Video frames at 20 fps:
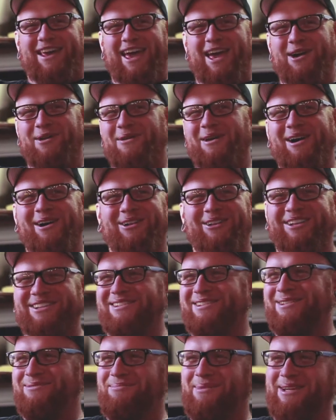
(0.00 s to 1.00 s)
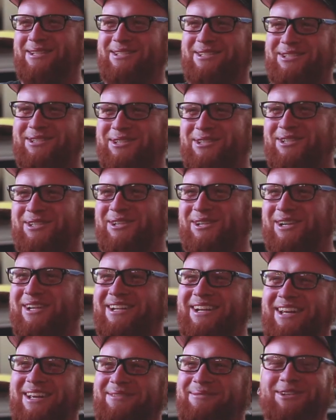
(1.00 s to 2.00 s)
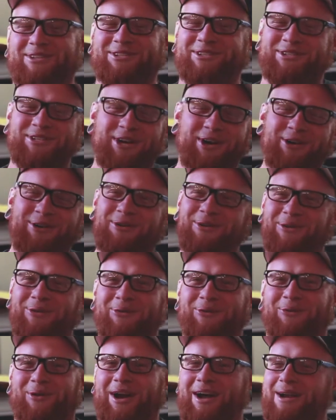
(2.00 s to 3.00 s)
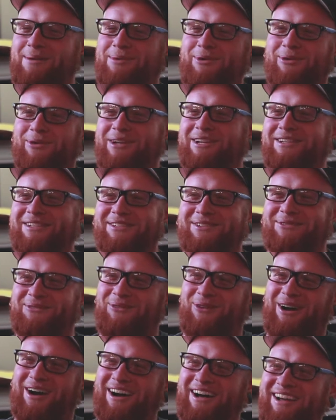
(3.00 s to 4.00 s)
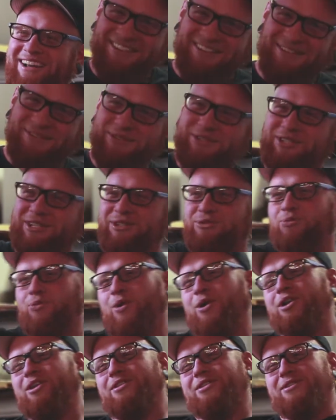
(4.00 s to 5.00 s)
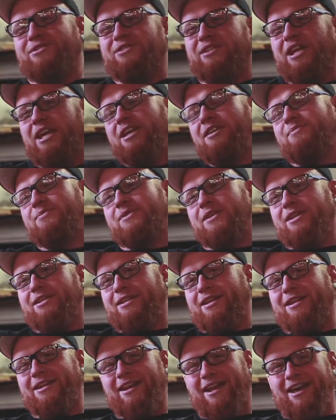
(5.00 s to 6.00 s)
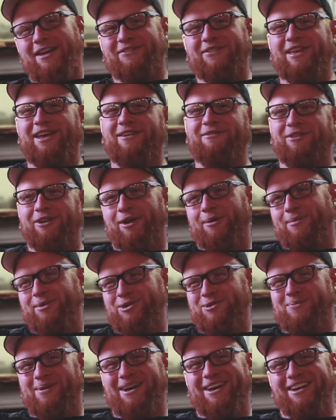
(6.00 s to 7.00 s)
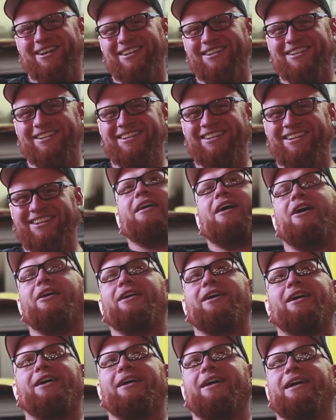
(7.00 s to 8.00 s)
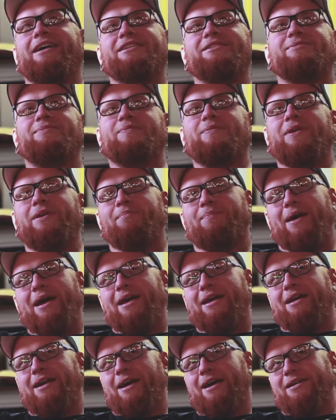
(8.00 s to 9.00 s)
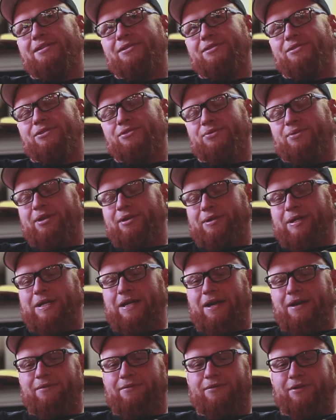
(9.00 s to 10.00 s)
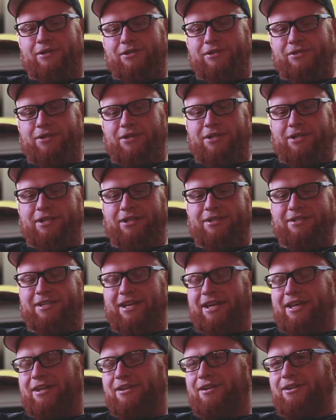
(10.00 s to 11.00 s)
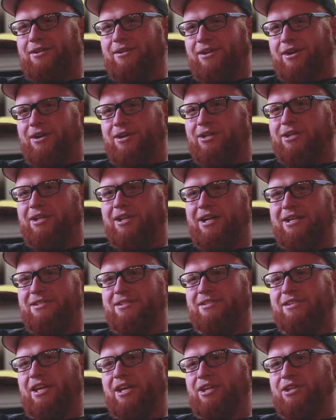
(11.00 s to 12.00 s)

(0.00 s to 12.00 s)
AOL Instant Messenger screen name. There's no rhyme or reason why. It was just one of those names that didn't have to have numbers behind it. Oh yeah, I guess back in high school is when I kind of first started taking all the art classes I